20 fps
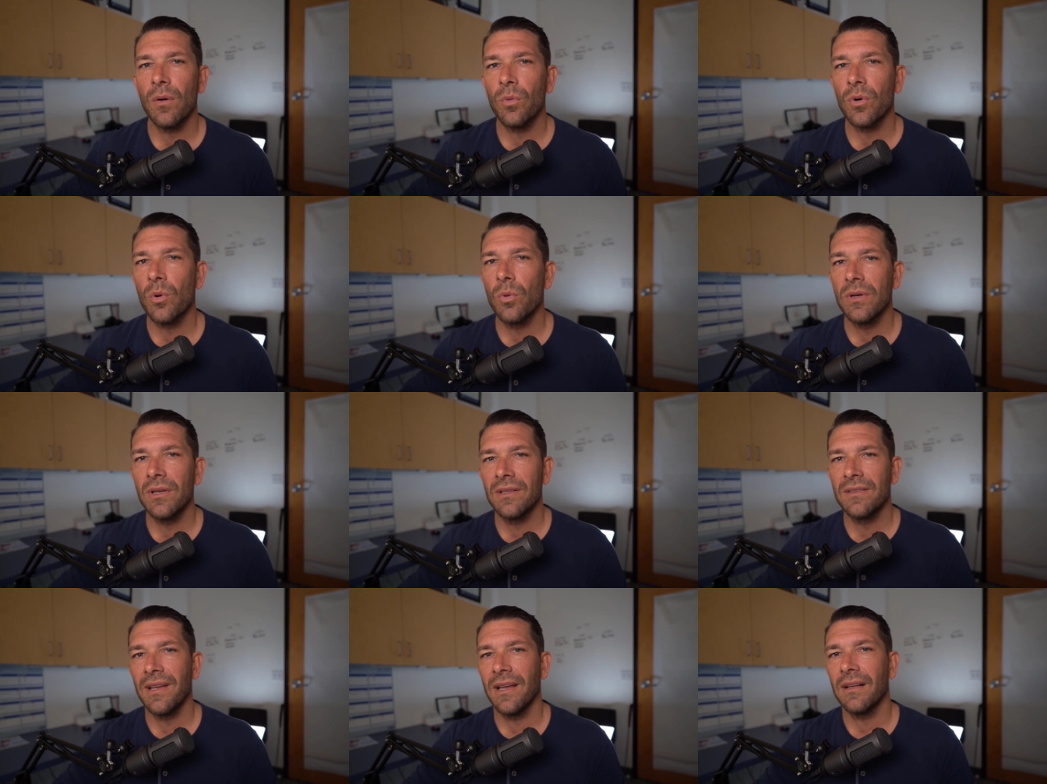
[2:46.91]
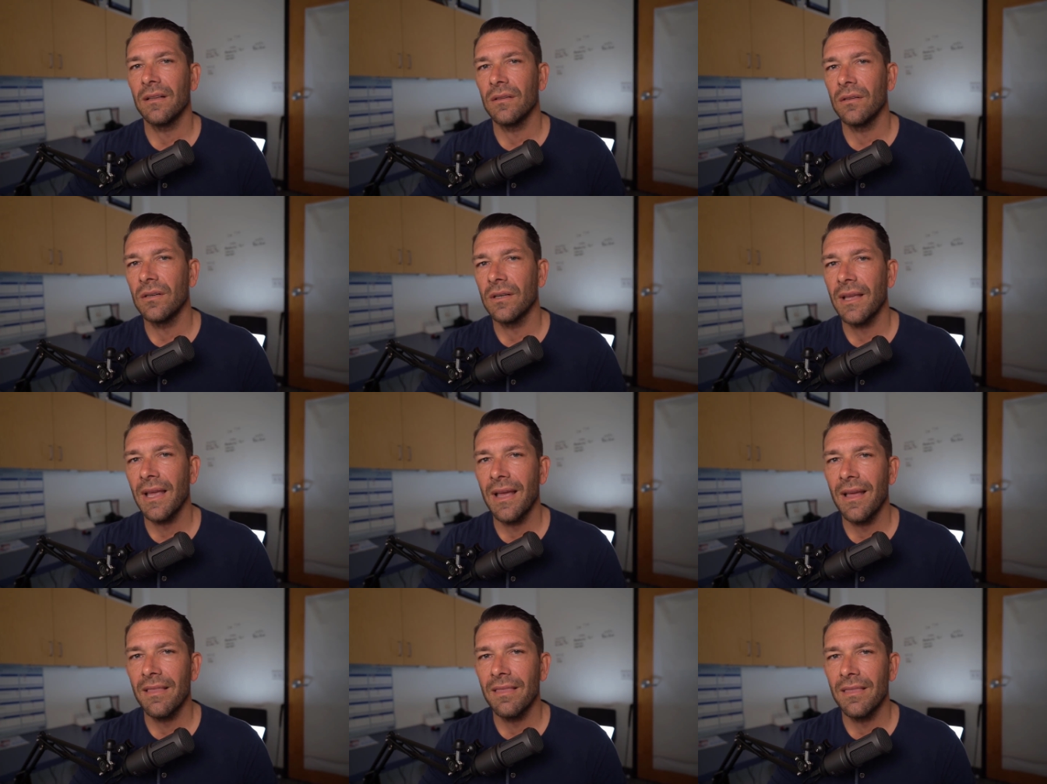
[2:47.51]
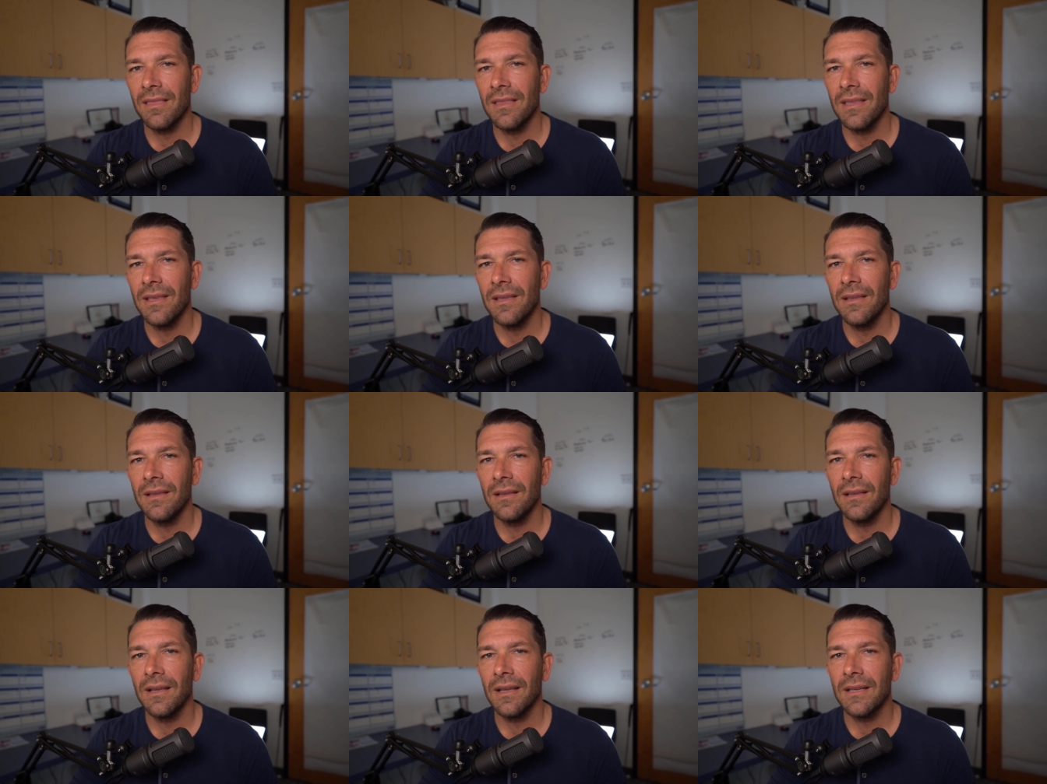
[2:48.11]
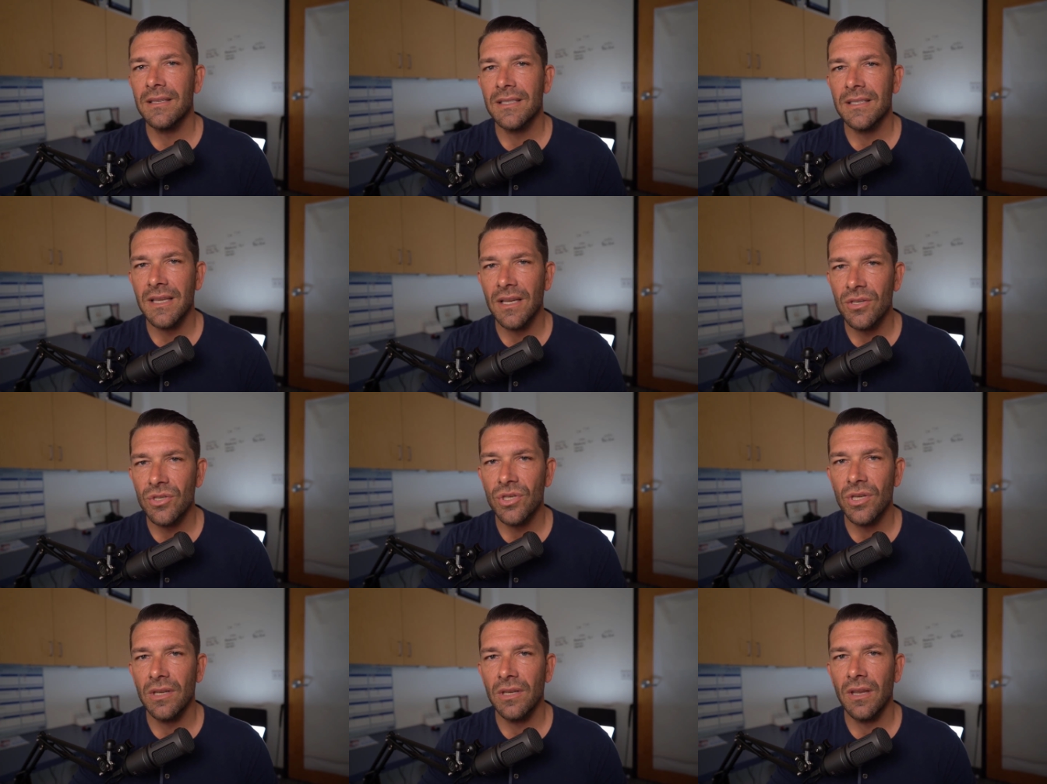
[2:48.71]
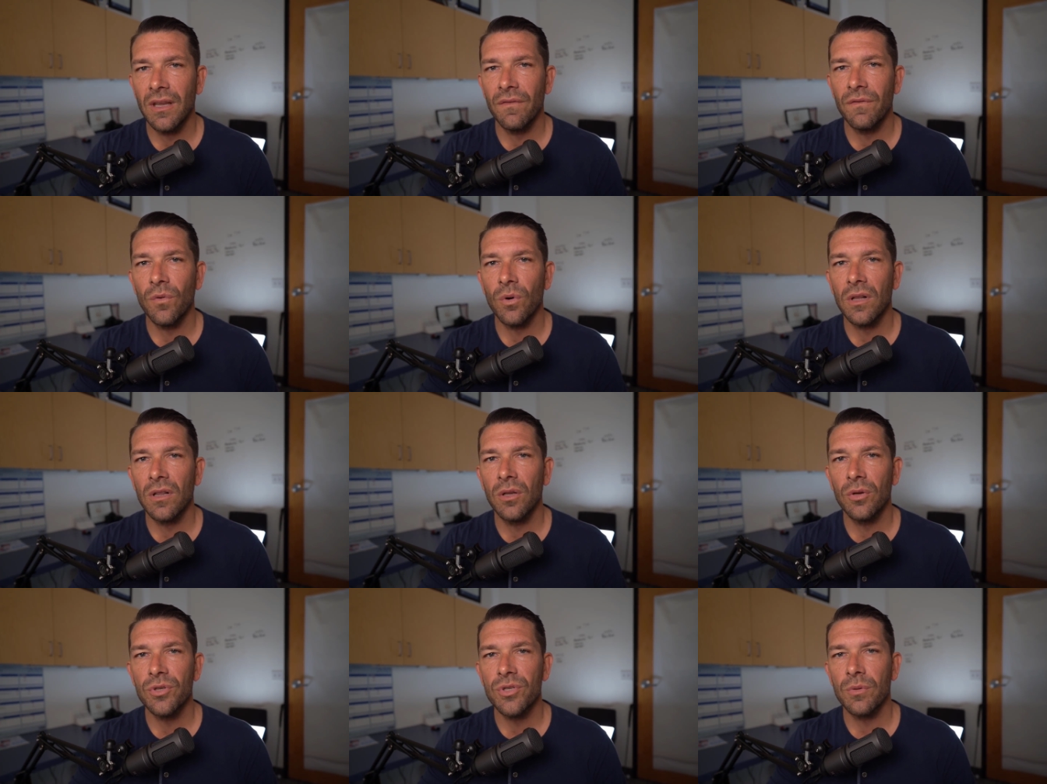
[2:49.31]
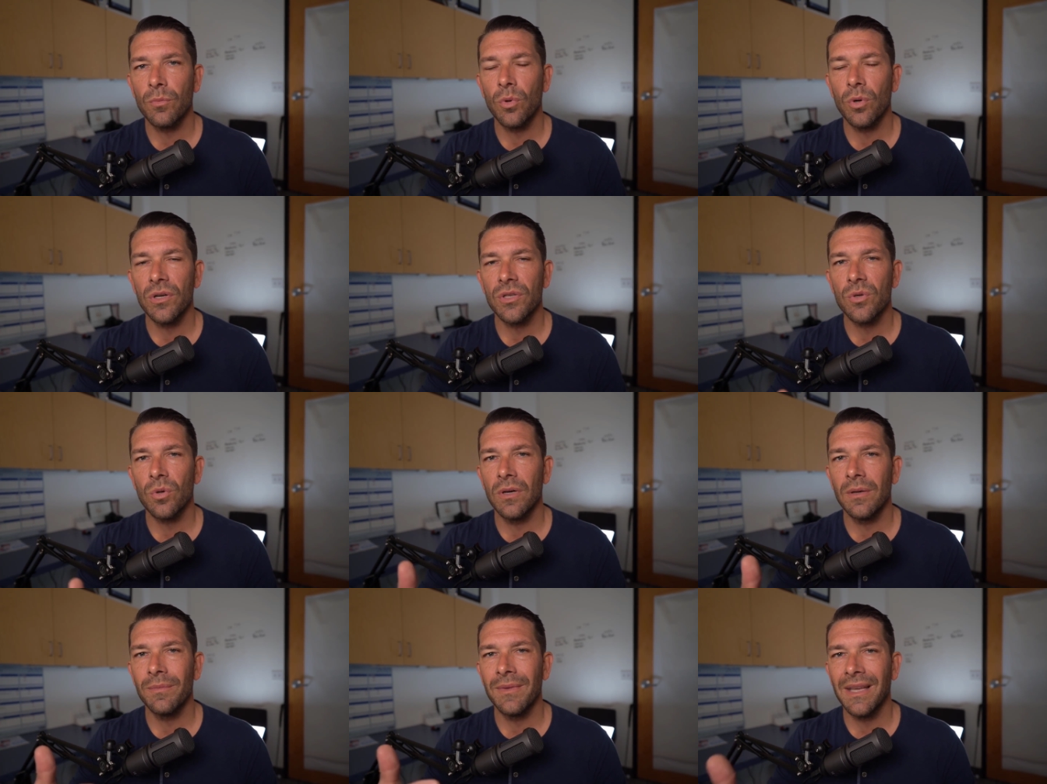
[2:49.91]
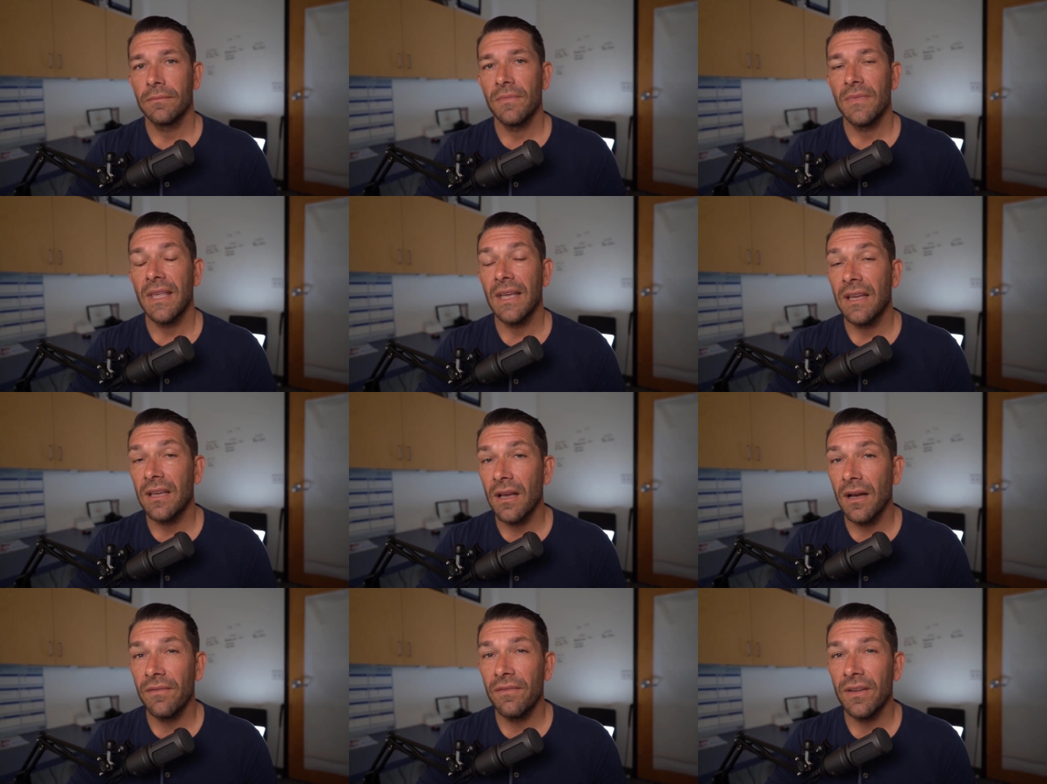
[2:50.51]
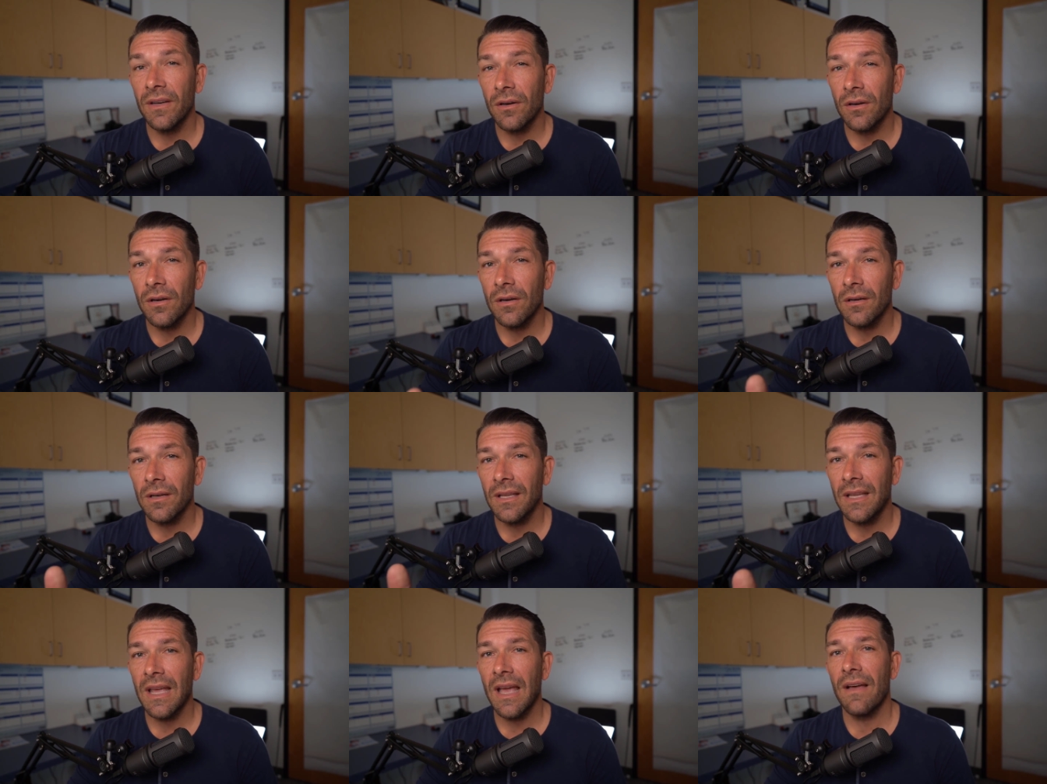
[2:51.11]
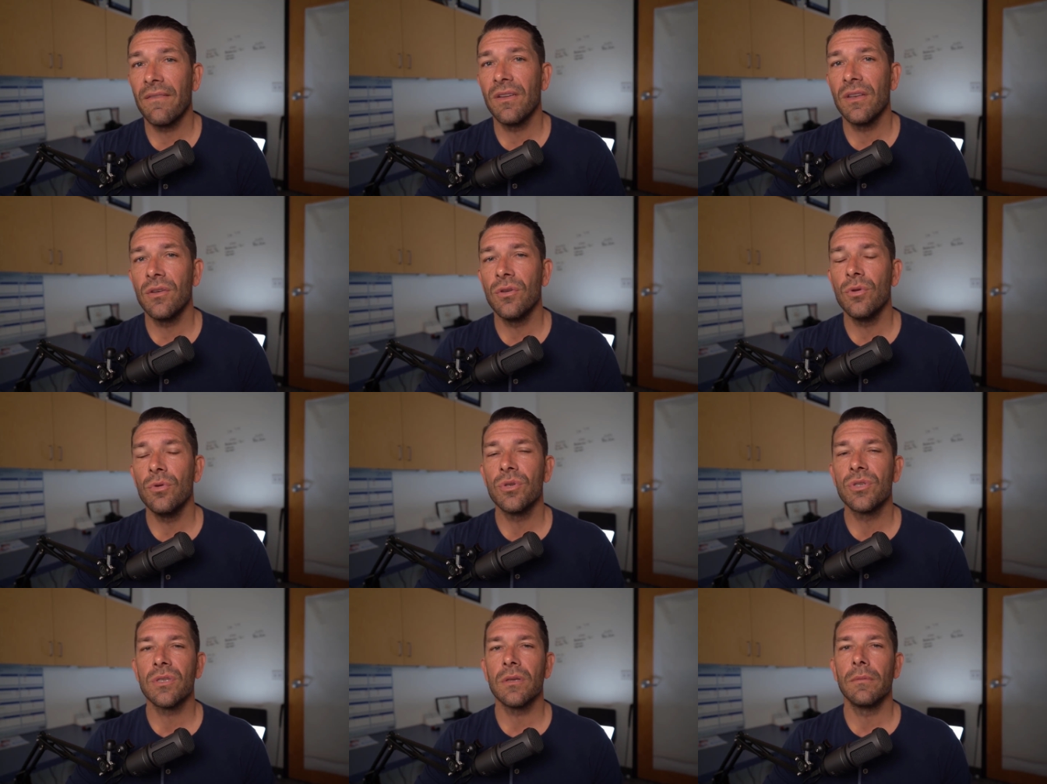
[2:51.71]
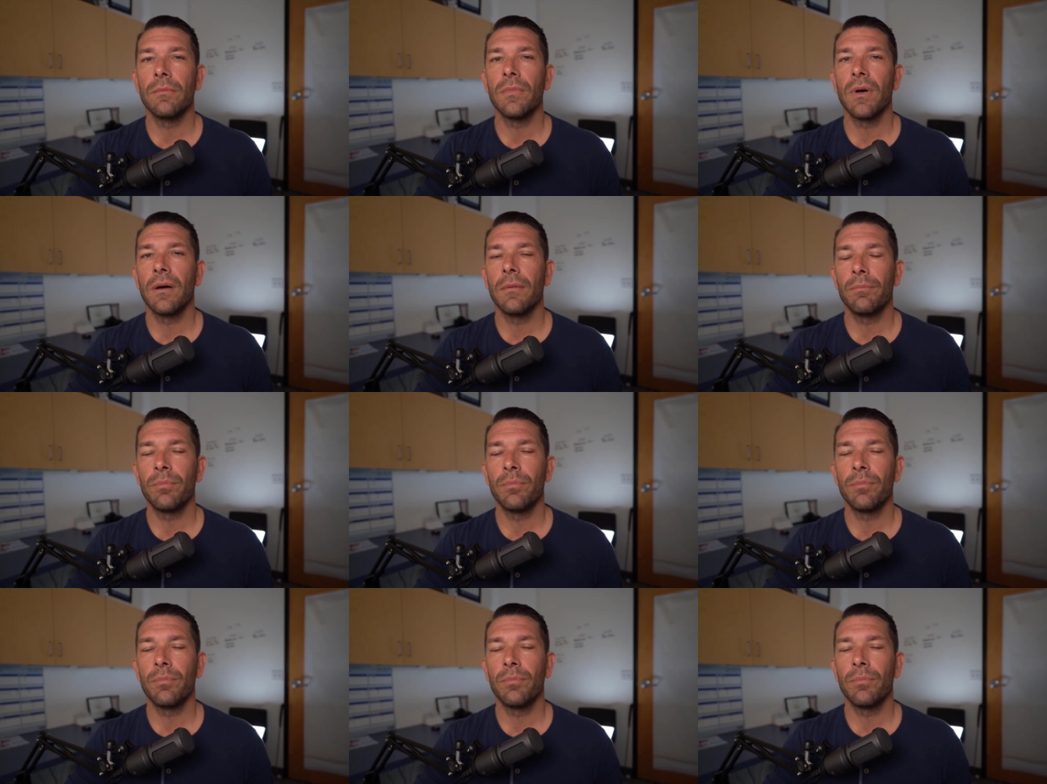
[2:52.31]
we're going to take a look at the extension and foreclosure moratorium that Governor Gavin Newsom